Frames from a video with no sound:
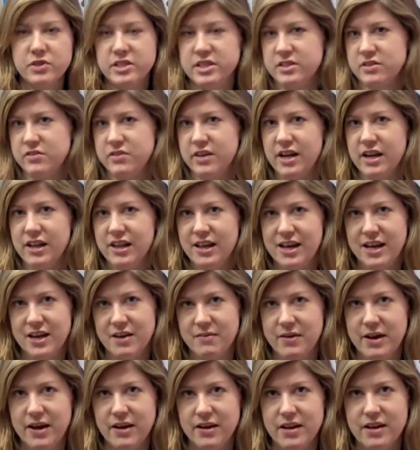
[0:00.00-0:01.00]
which is what I like
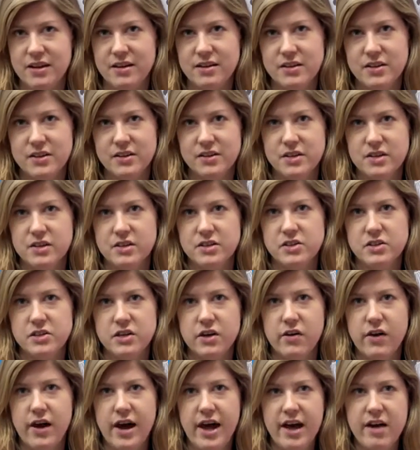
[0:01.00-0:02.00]
about it,
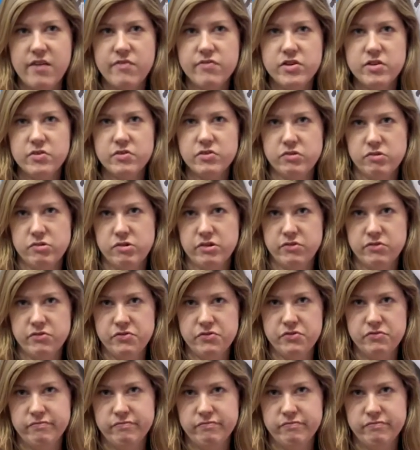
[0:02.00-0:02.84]
so I have no sort of